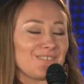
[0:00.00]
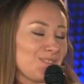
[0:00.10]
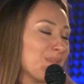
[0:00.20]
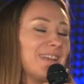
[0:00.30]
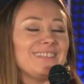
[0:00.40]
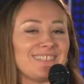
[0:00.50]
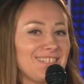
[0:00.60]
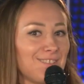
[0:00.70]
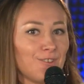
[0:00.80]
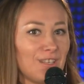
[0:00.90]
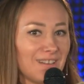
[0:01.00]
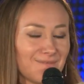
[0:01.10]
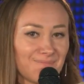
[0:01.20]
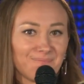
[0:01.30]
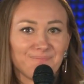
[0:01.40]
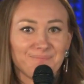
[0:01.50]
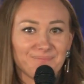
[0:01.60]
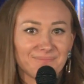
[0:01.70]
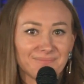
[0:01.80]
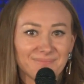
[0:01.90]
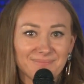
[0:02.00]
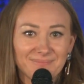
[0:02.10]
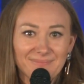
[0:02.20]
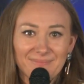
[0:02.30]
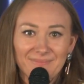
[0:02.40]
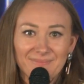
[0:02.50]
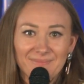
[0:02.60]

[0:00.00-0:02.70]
I just wanted to do this so much.